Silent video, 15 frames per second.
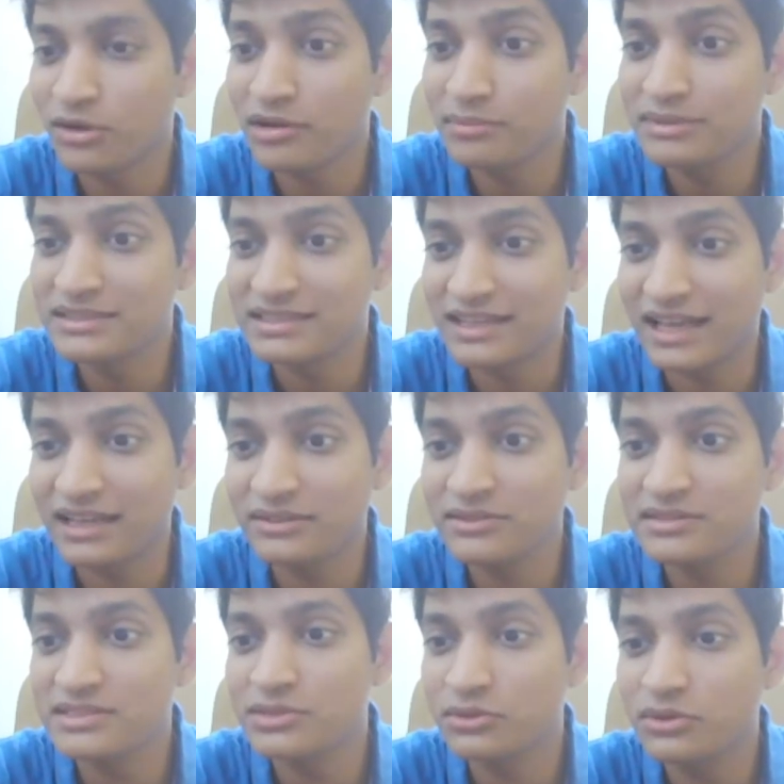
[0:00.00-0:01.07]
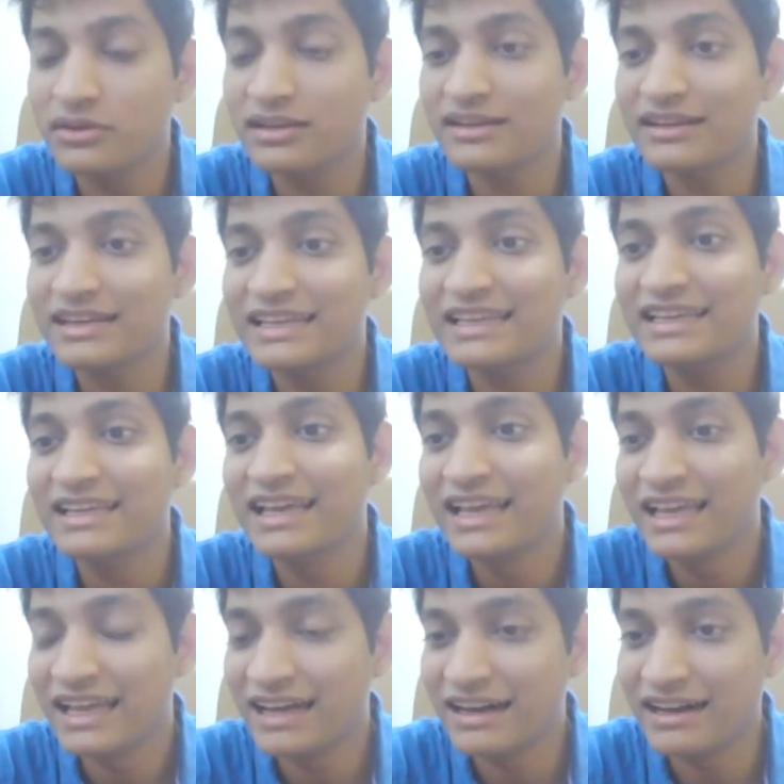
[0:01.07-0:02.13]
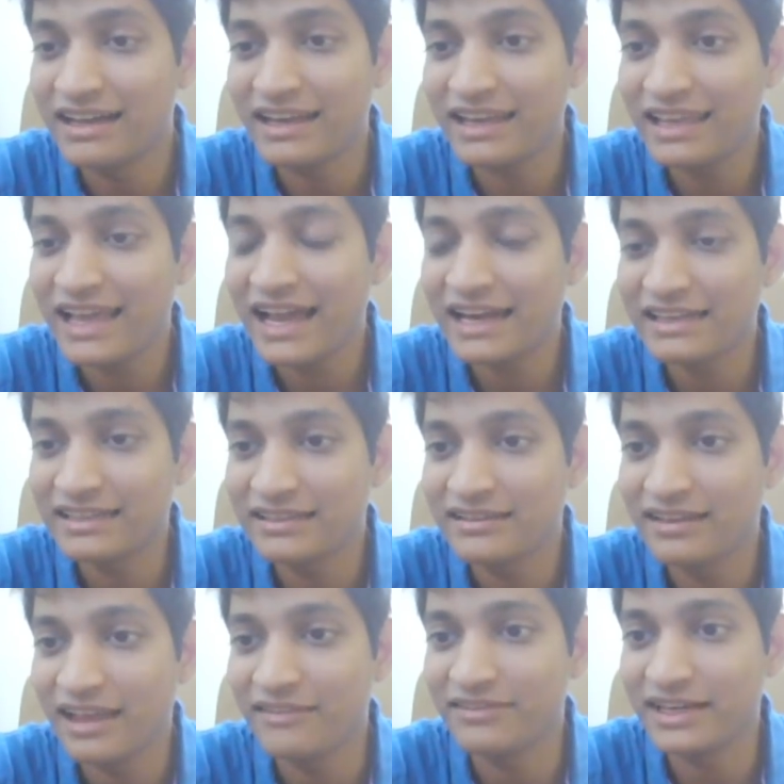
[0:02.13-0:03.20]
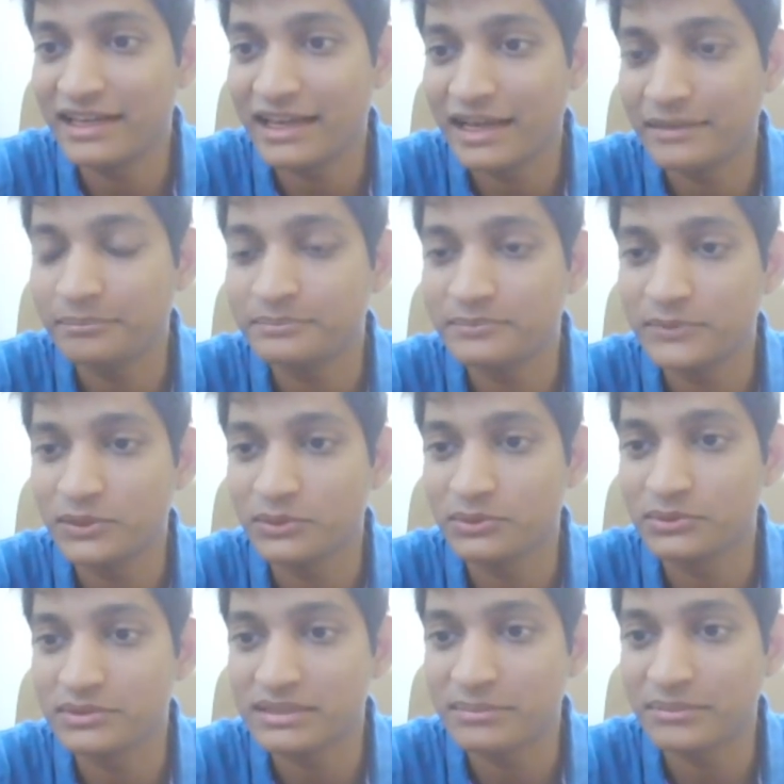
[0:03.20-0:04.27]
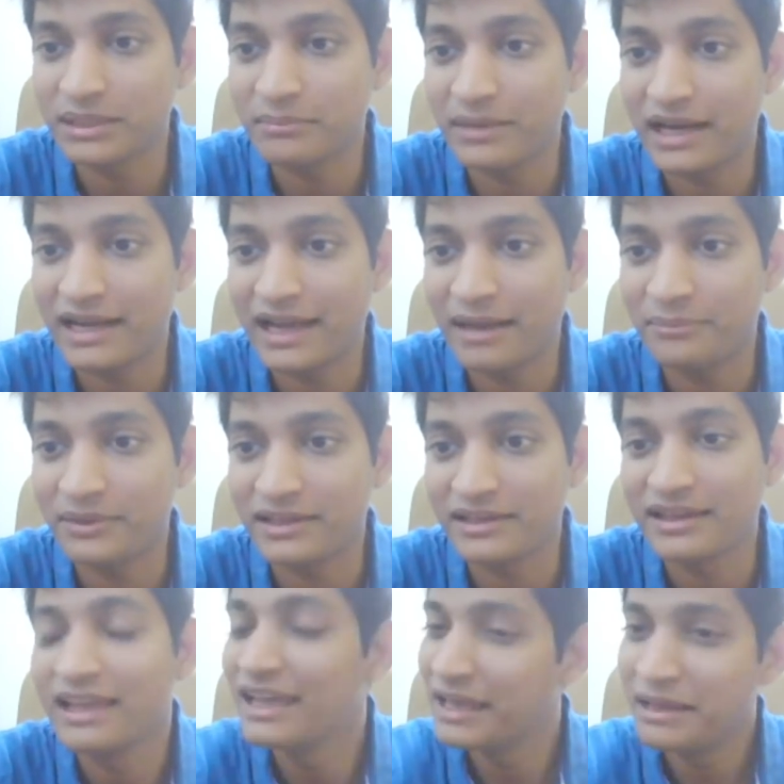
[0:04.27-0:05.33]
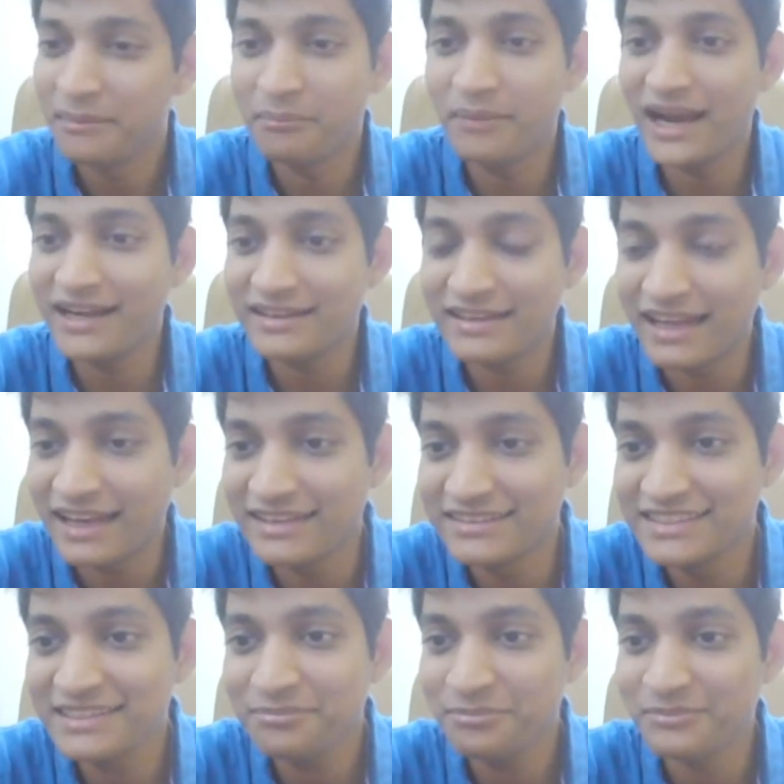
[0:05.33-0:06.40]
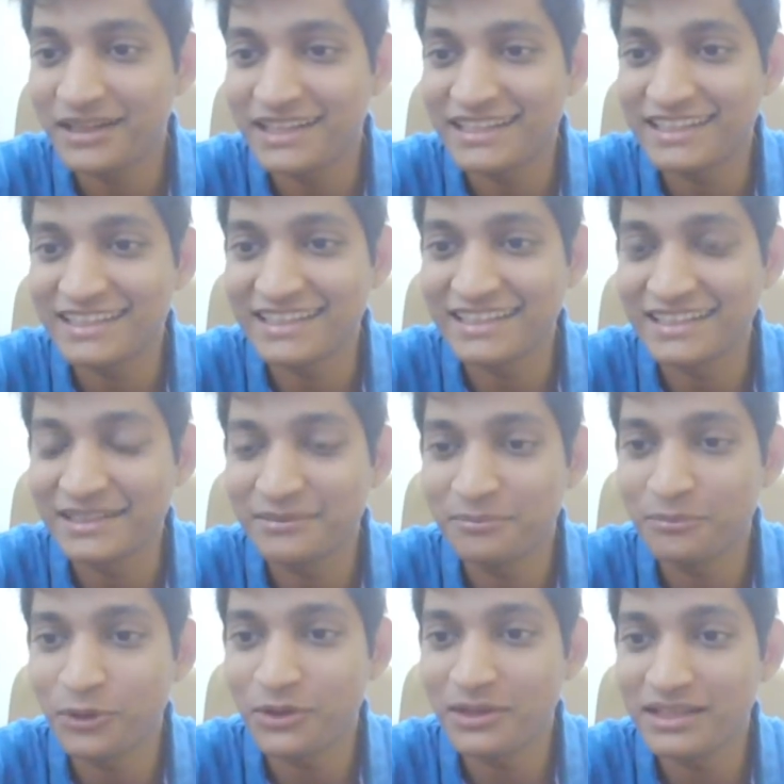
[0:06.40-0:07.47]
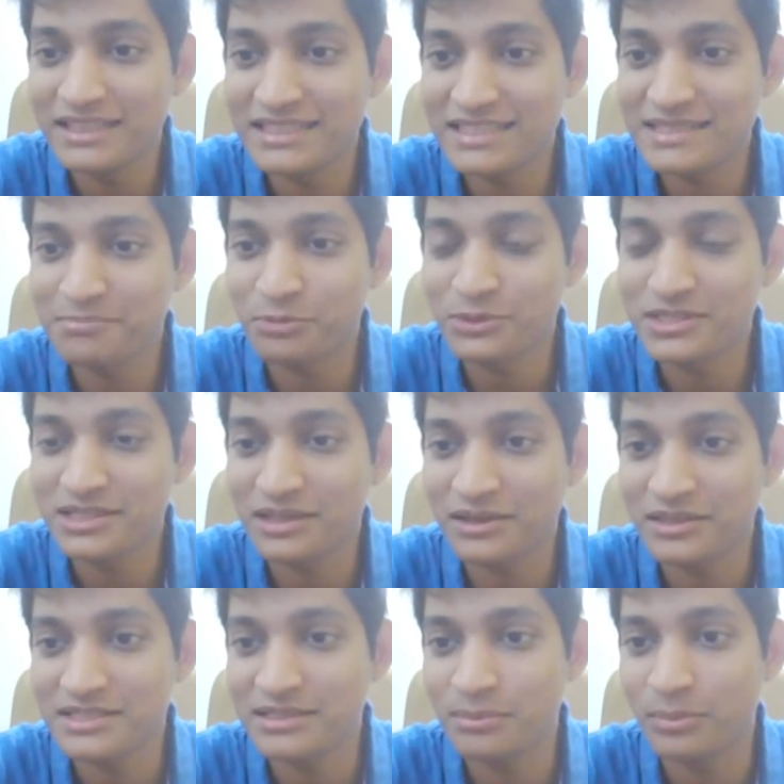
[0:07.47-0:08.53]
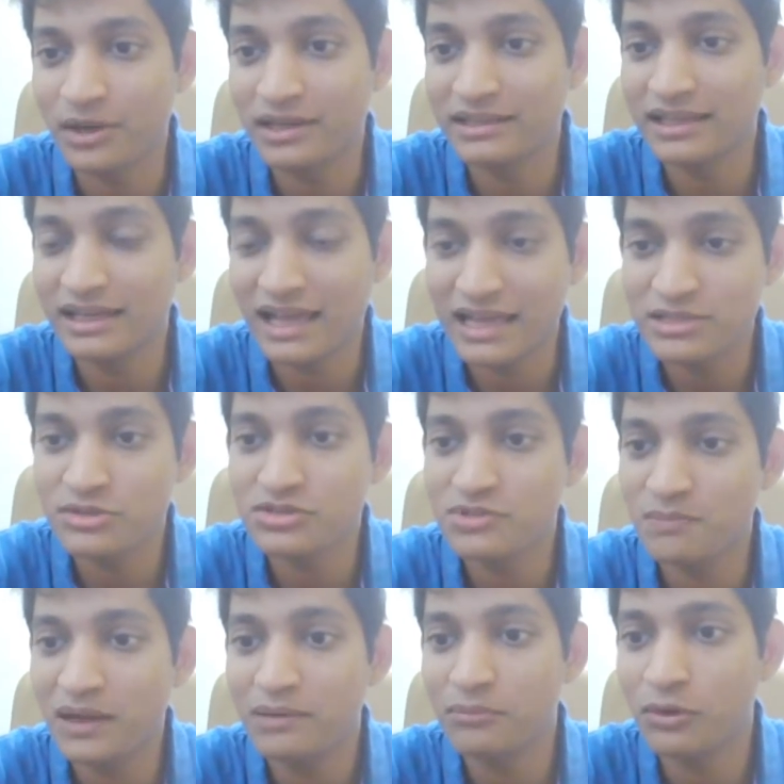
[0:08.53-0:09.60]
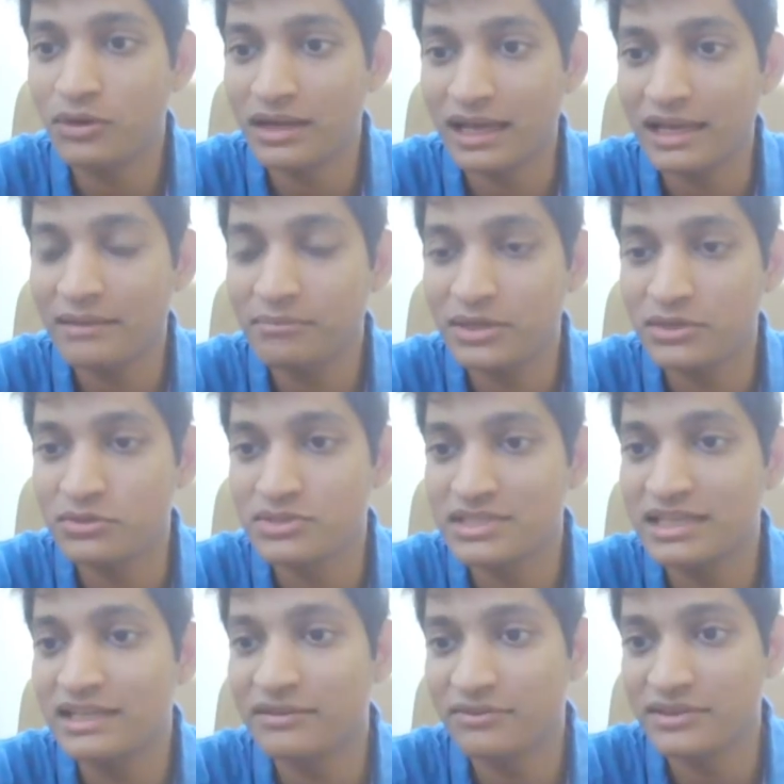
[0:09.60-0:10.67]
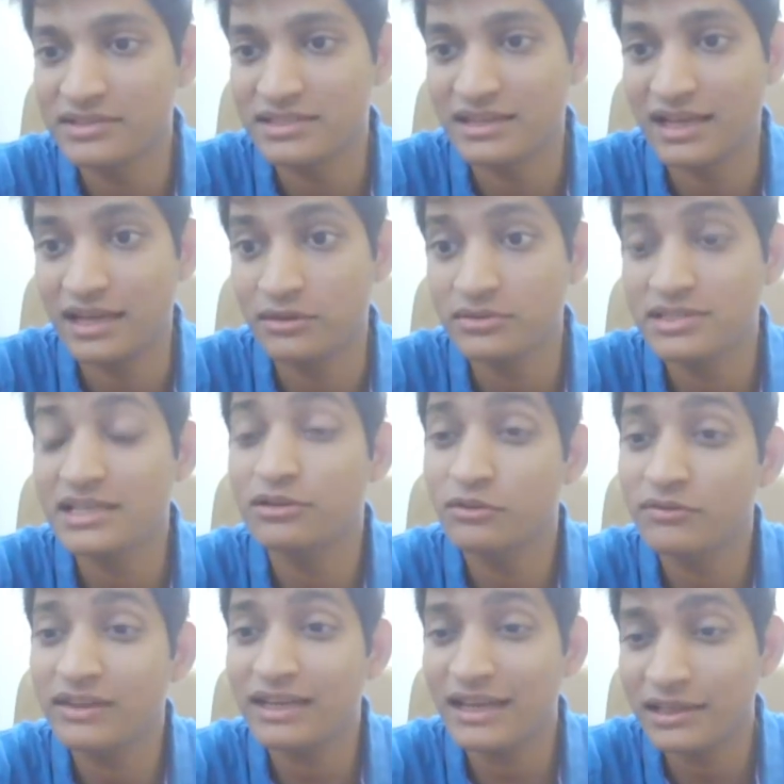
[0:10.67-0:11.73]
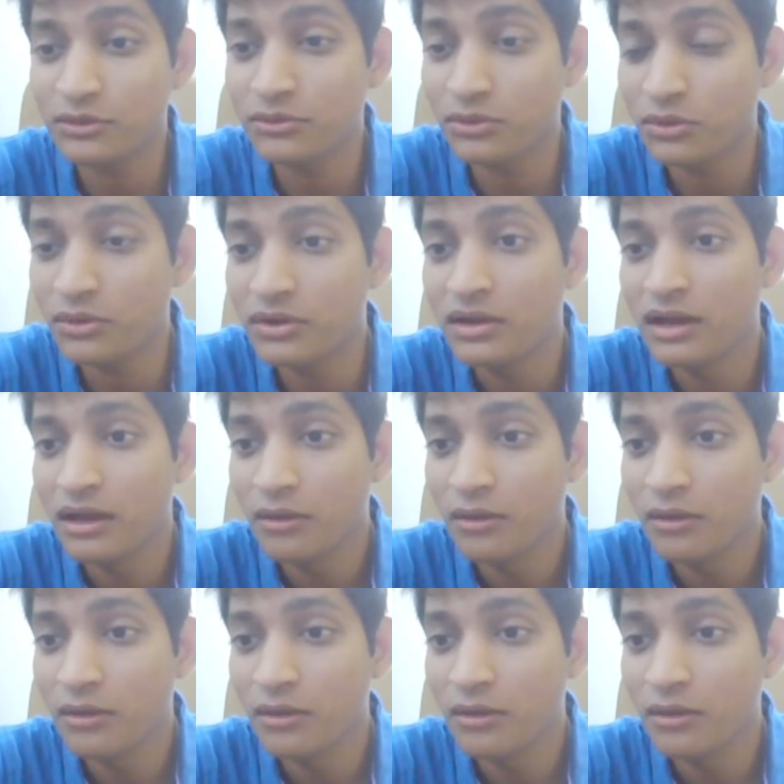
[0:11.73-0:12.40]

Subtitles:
horrible scenarios, you don't really react every time to something bad happening. Bad analogy, but more or less puts across the point that as you spend more time and you see different scenarios, and you feel like you know